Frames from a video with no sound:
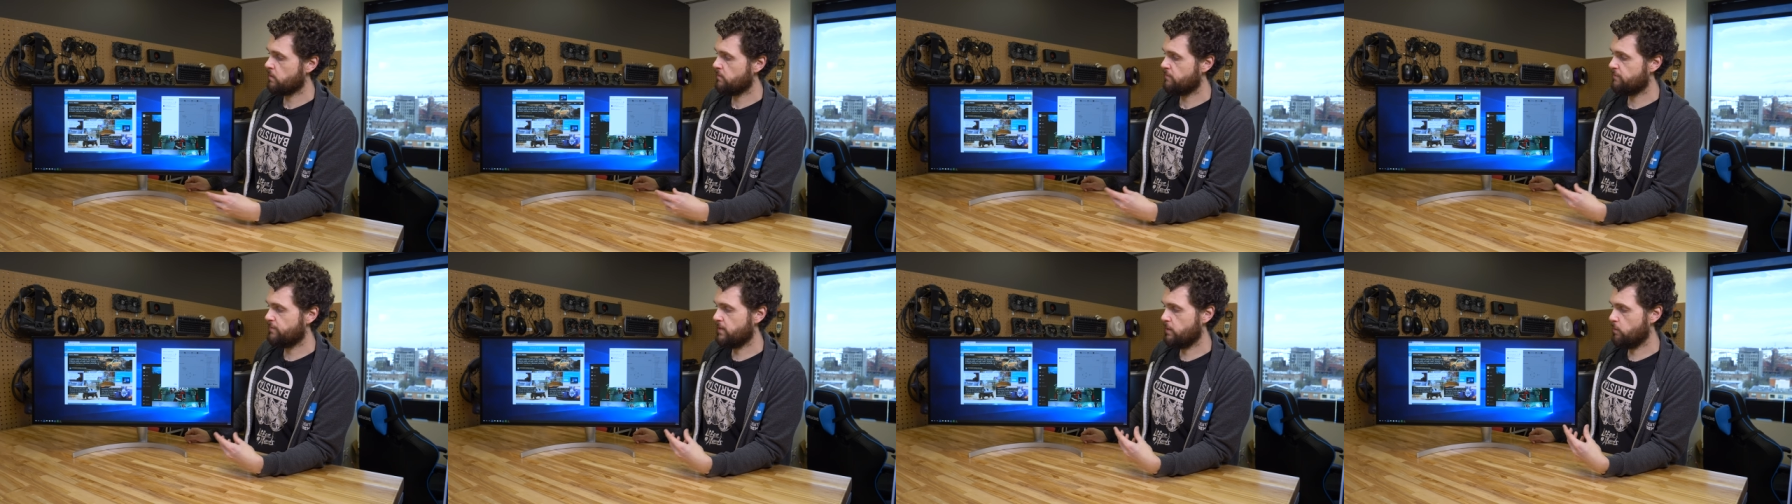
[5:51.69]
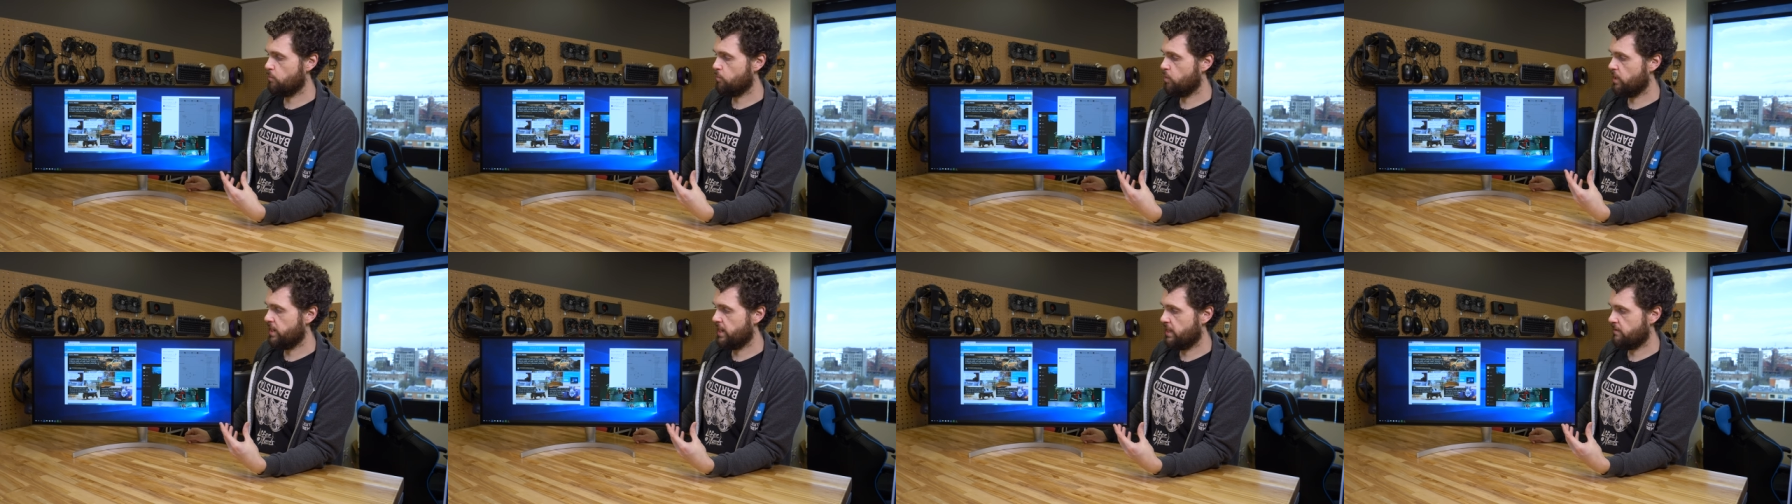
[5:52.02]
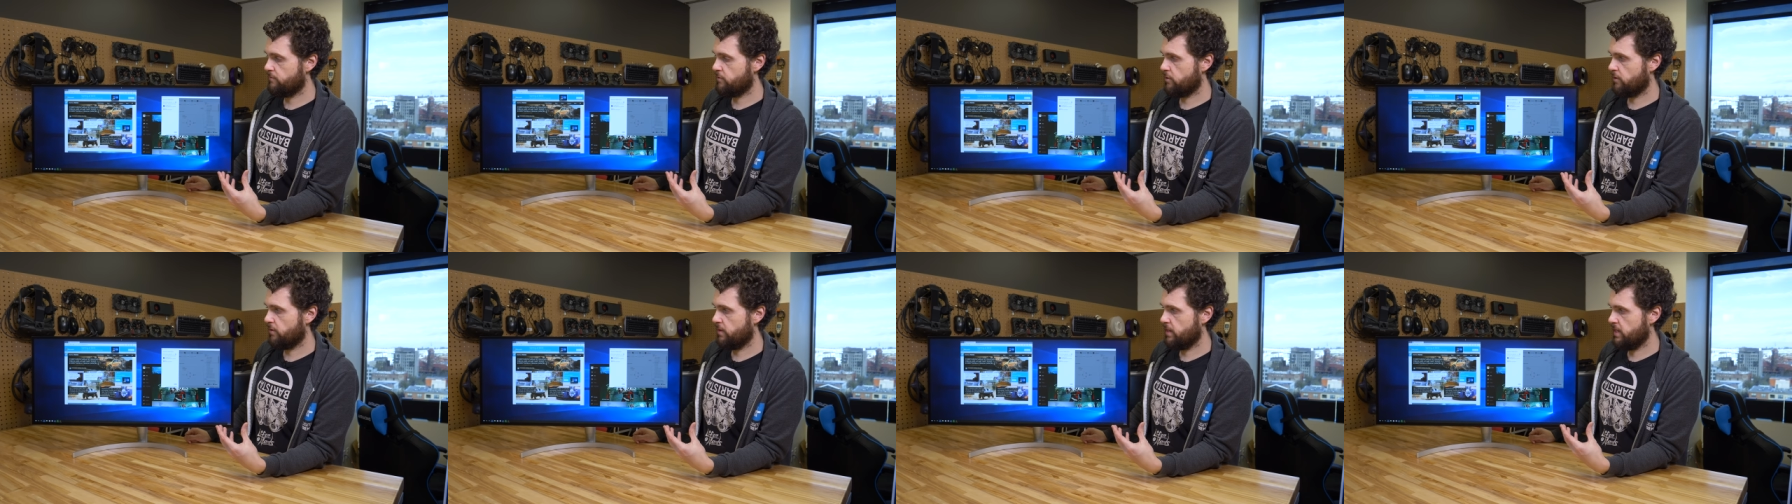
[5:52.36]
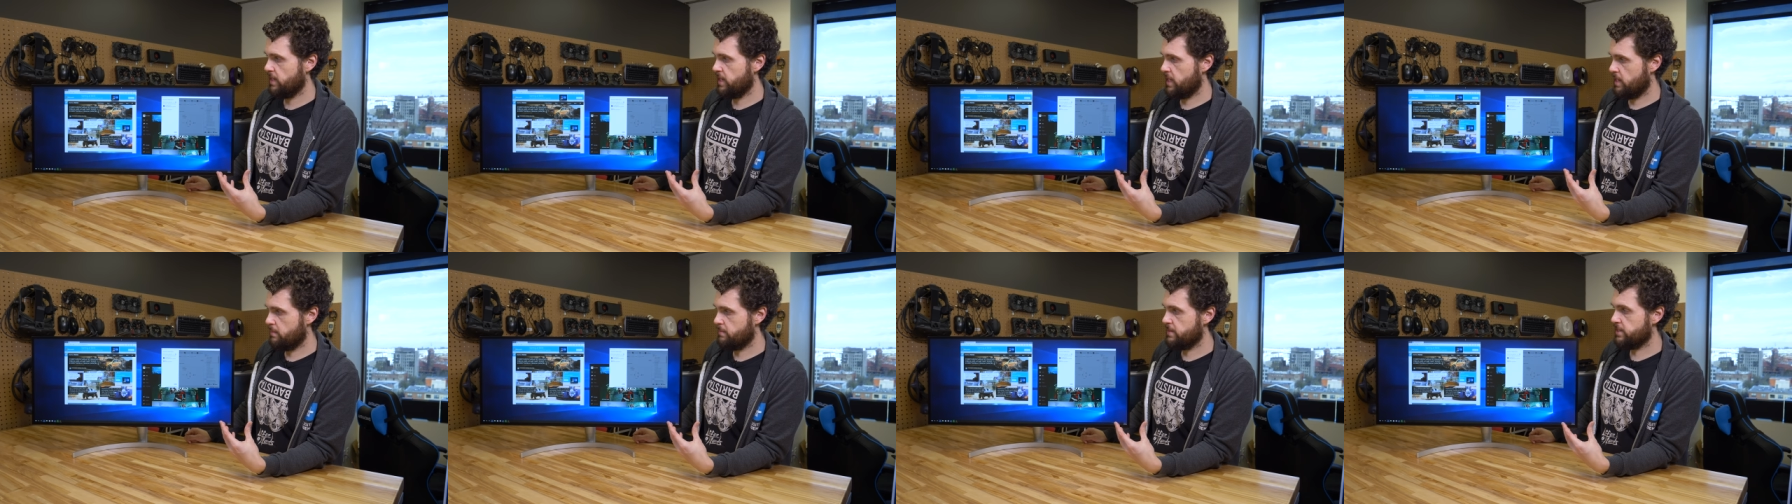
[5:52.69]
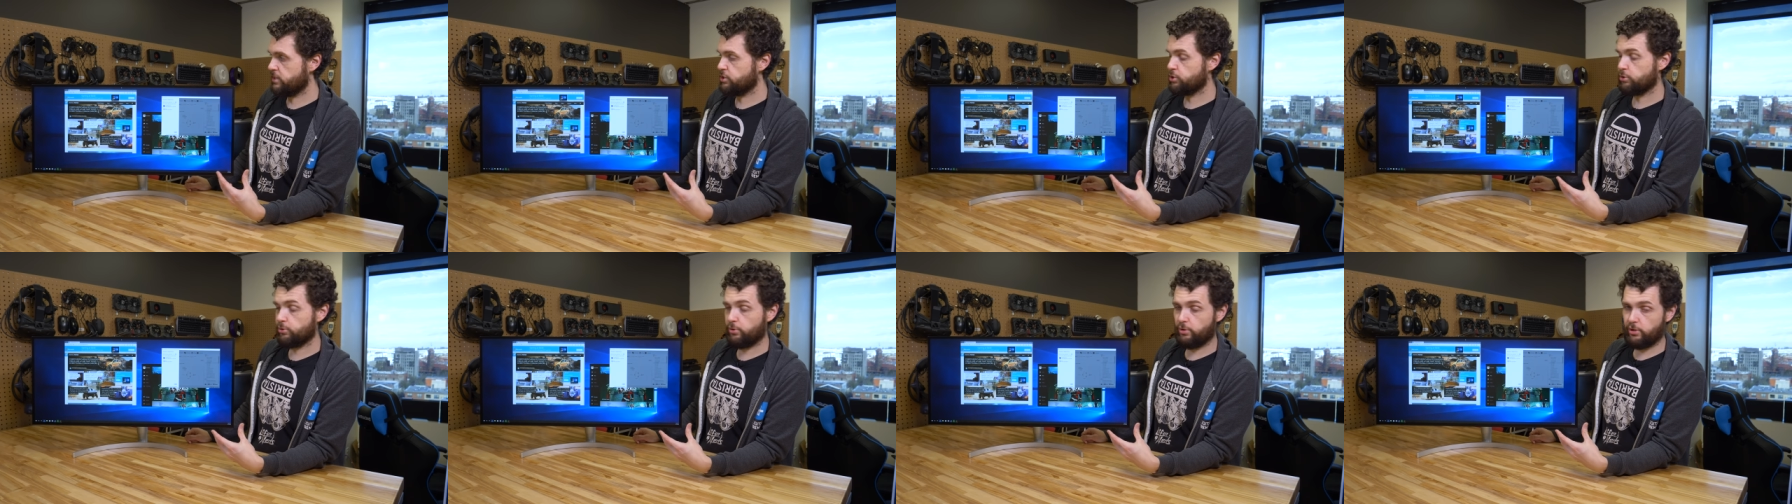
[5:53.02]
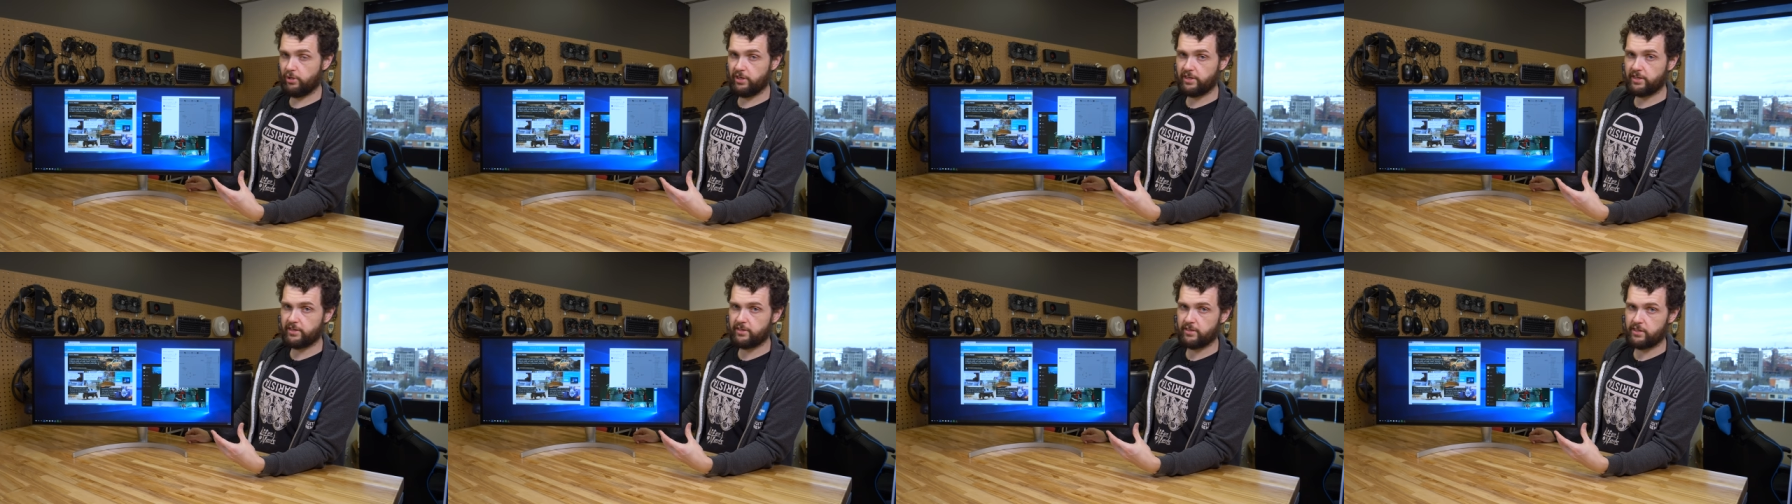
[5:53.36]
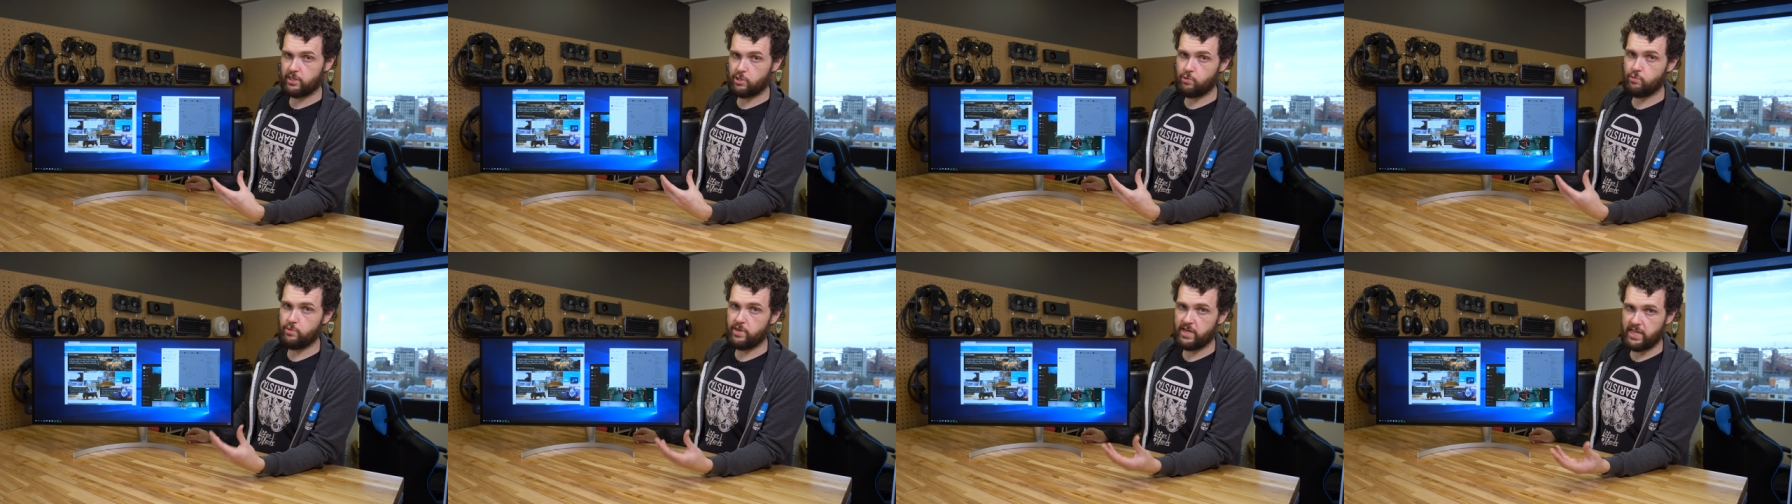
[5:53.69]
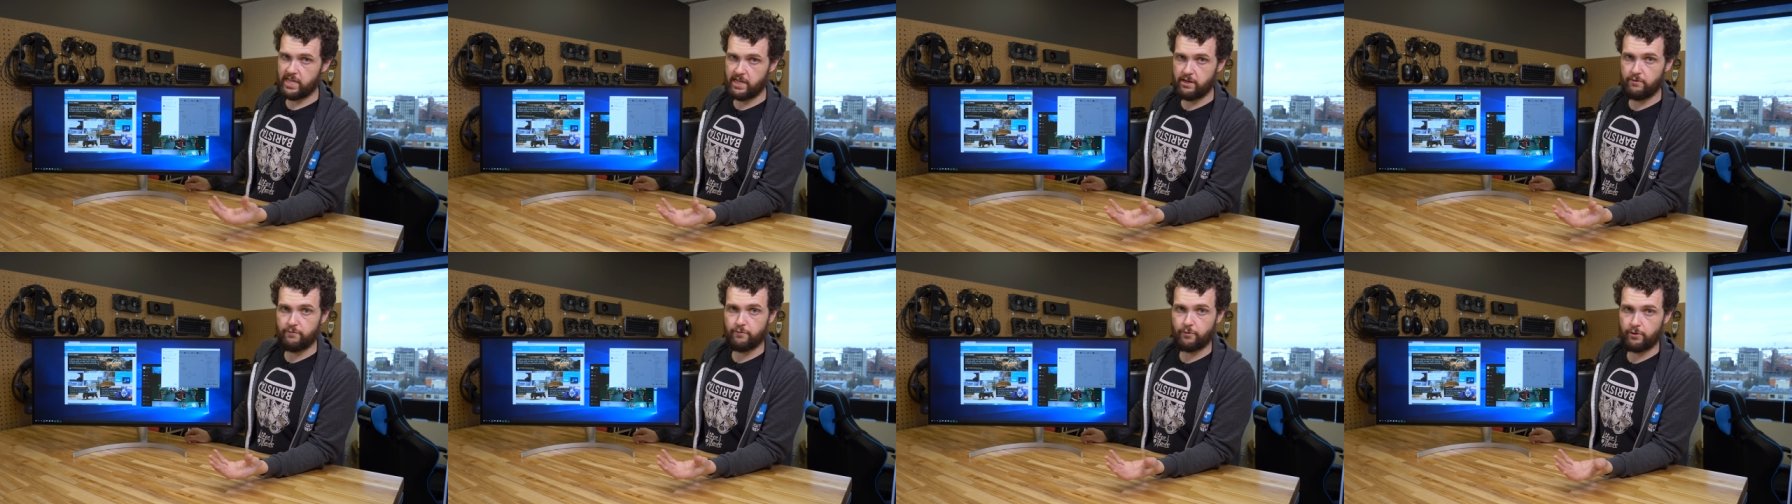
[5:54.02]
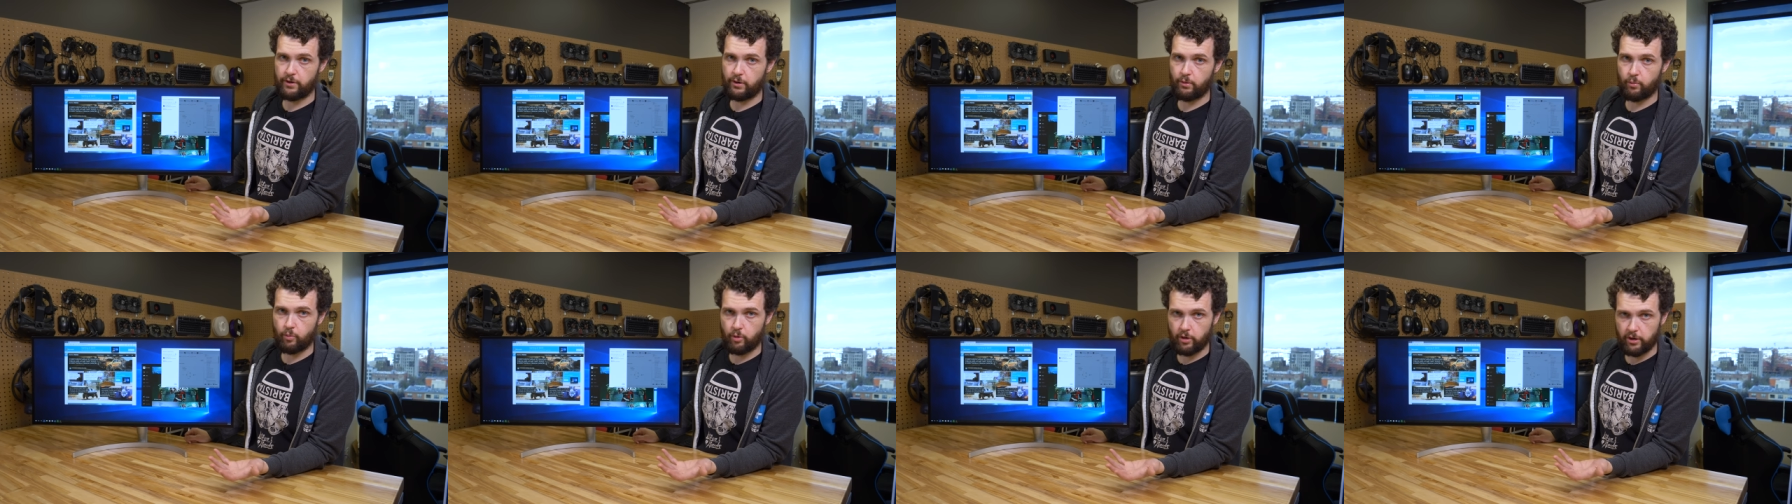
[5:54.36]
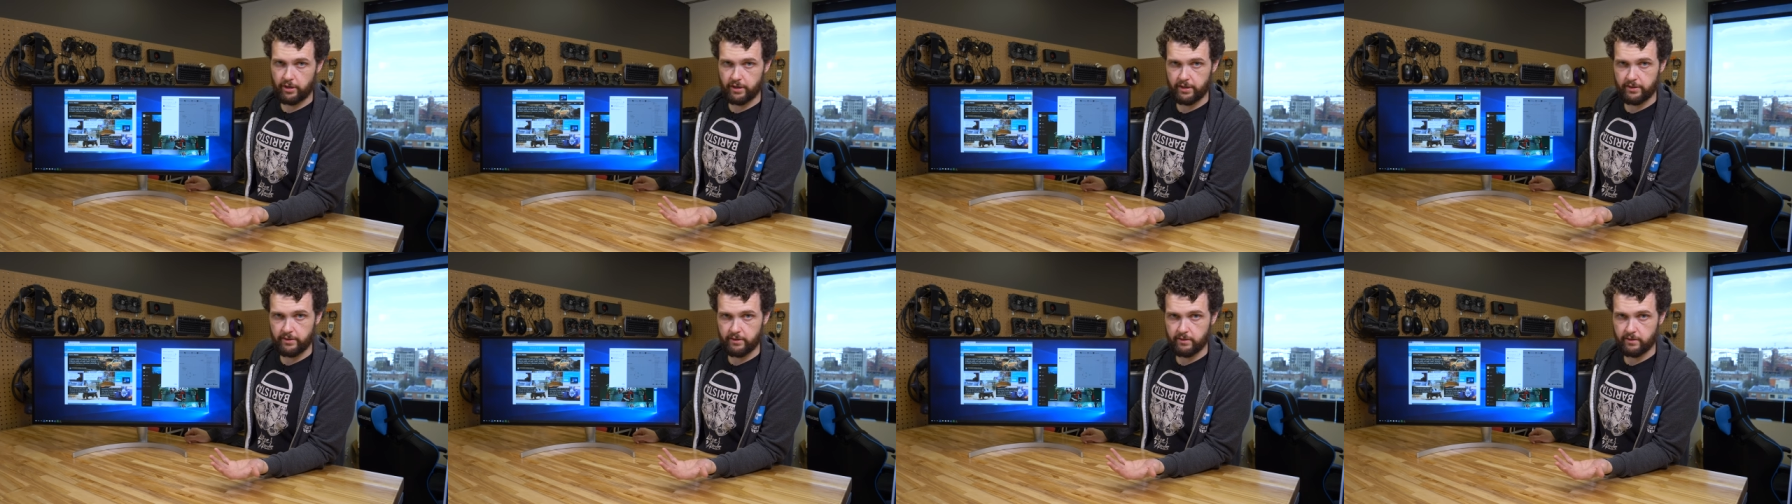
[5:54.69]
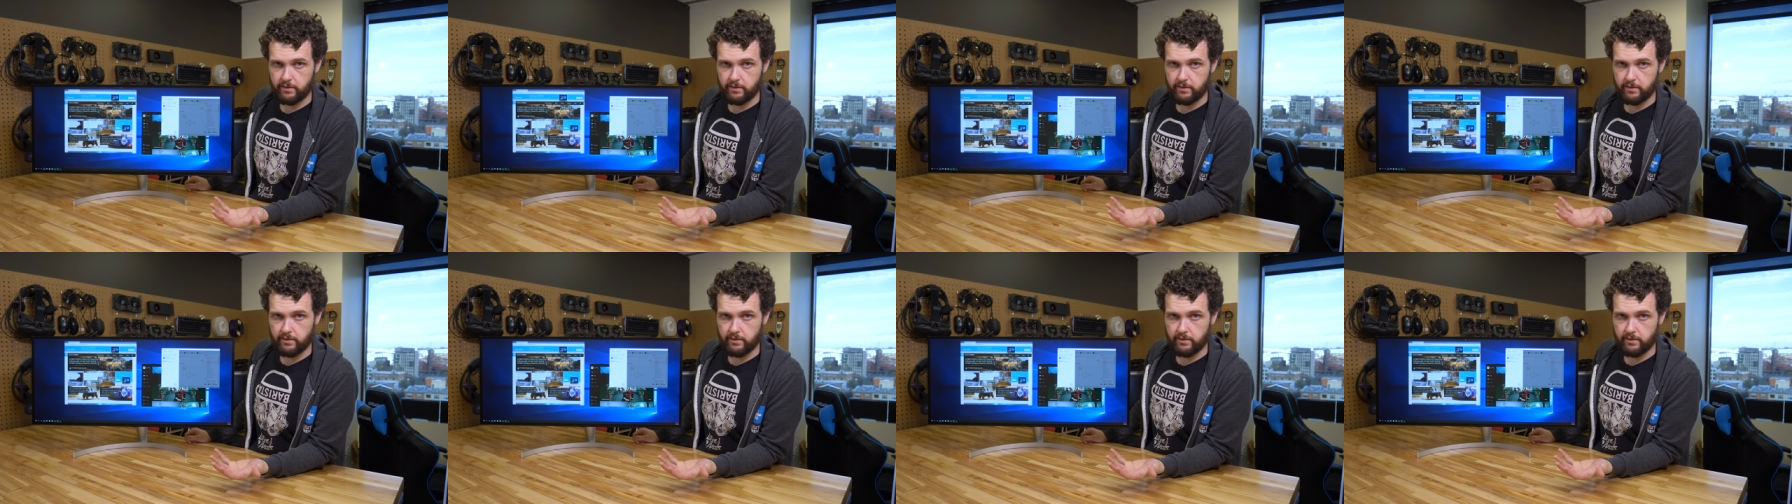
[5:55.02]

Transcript: fit whatever image look you need for your work.